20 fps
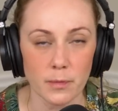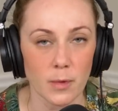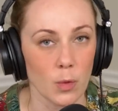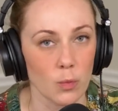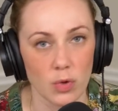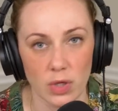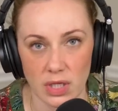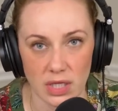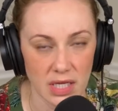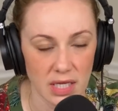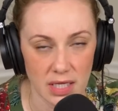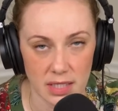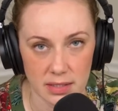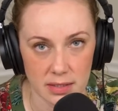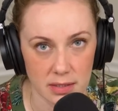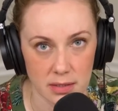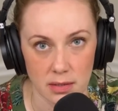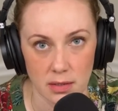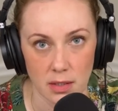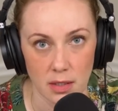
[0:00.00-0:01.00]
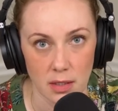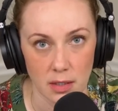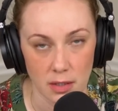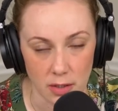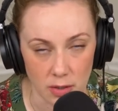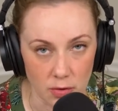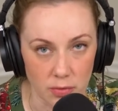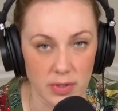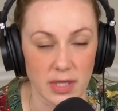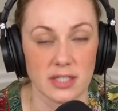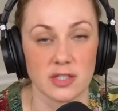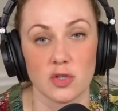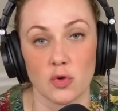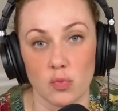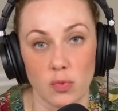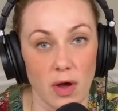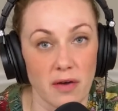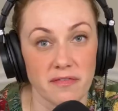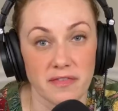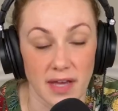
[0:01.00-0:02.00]
really it's, that's a
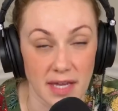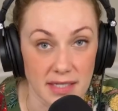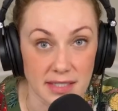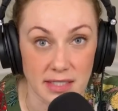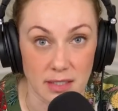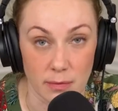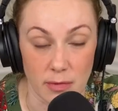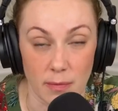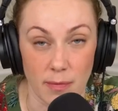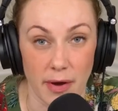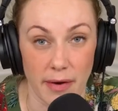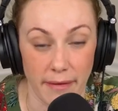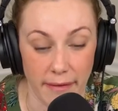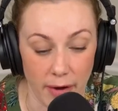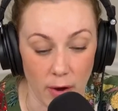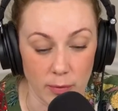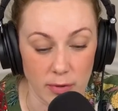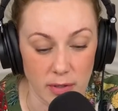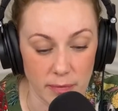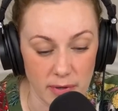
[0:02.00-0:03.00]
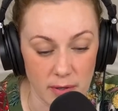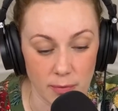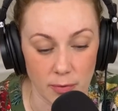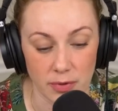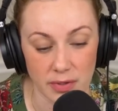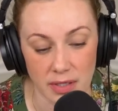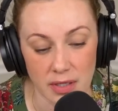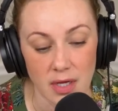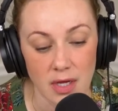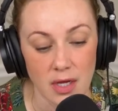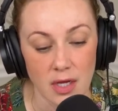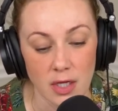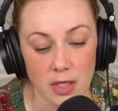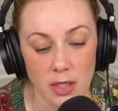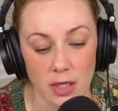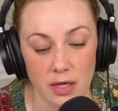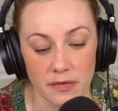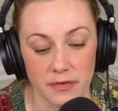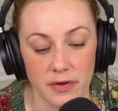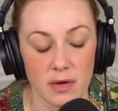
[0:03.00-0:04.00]
rough estimate about how many people. And
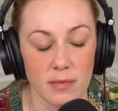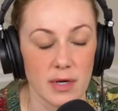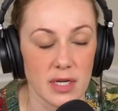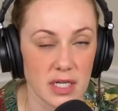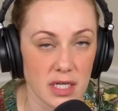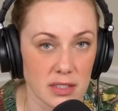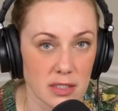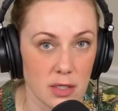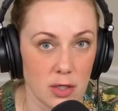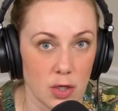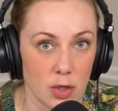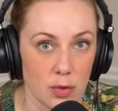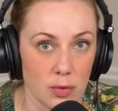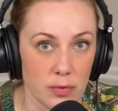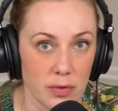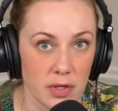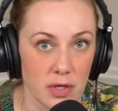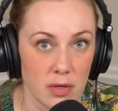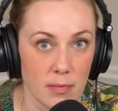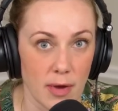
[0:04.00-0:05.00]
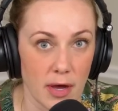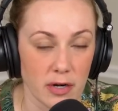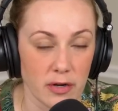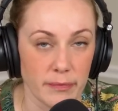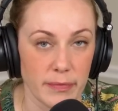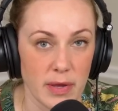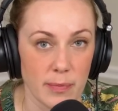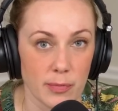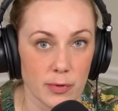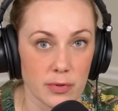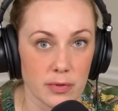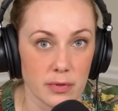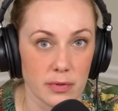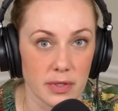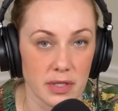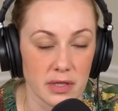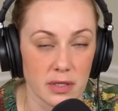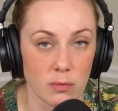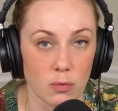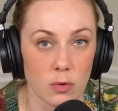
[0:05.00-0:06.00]
if anybody doesn't know, the amount of people
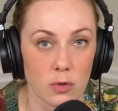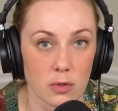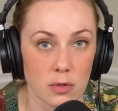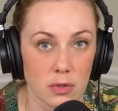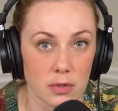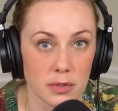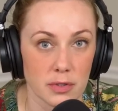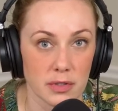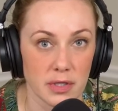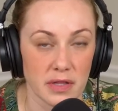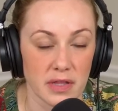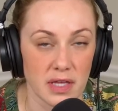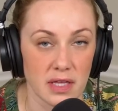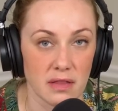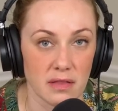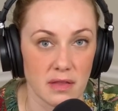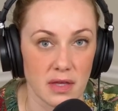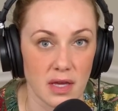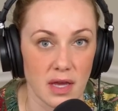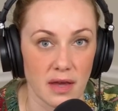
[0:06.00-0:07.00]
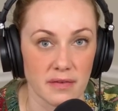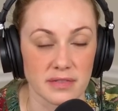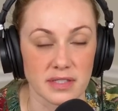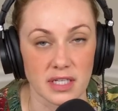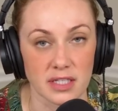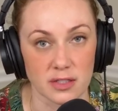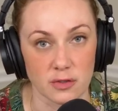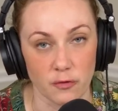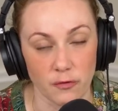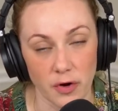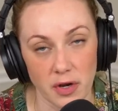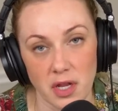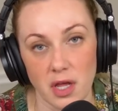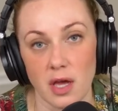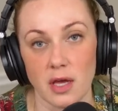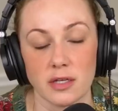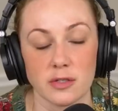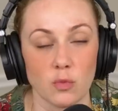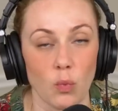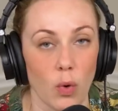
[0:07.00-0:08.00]
in the world that they think have
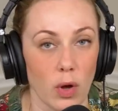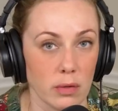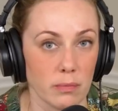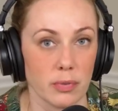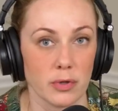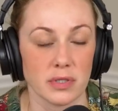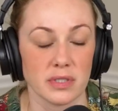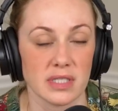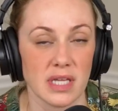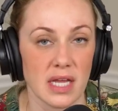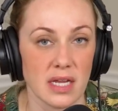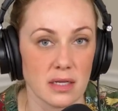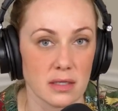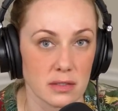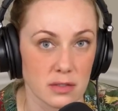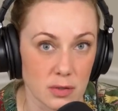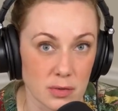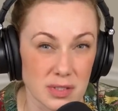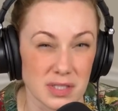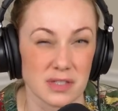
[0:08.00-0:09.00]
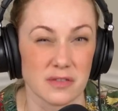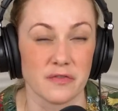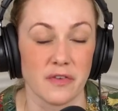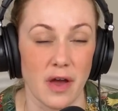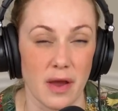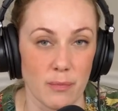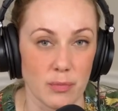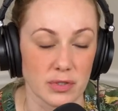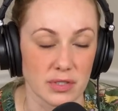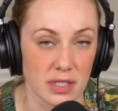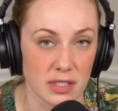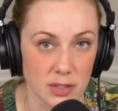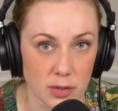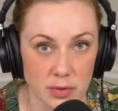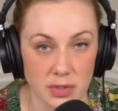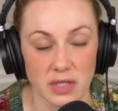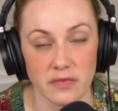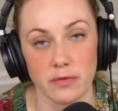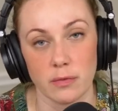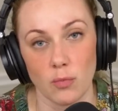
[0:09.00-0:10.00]
schizophrenia is 1%. So this is 5%. So
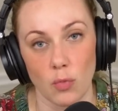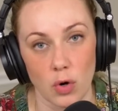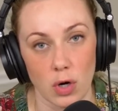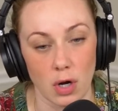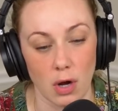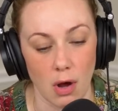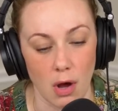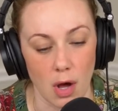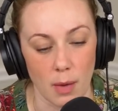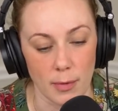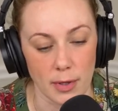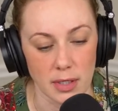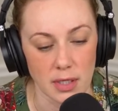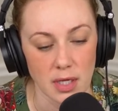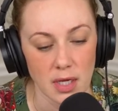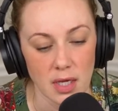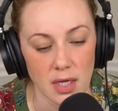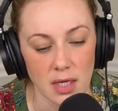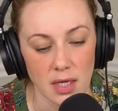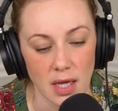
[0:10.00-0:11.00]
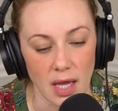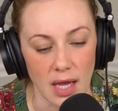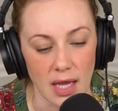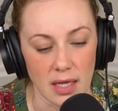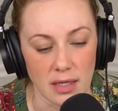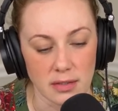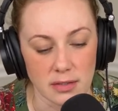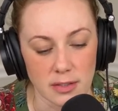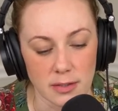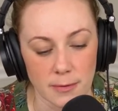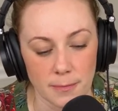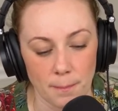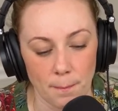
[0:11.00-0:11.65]
it's even more common. And